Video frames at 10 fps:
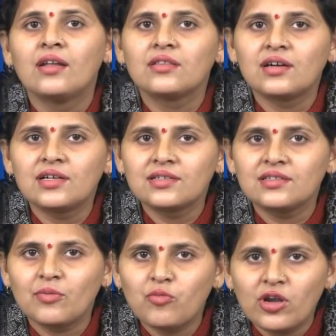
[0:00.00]

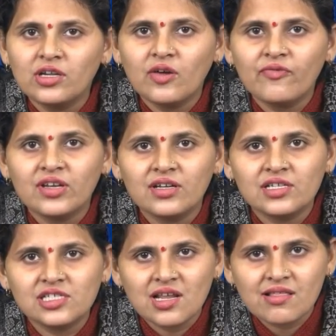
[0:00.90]
Third, the point of
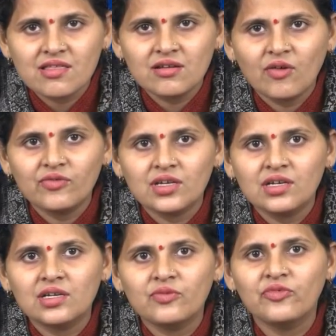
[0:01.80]
intersection of the
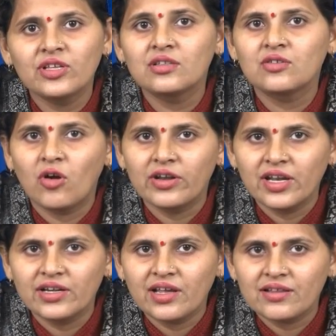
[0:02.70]
curve with
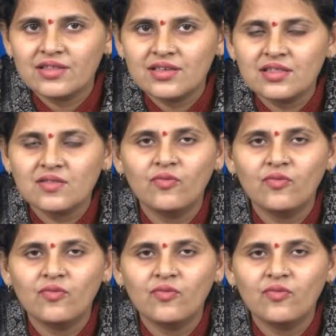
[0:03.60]
coordinate axis.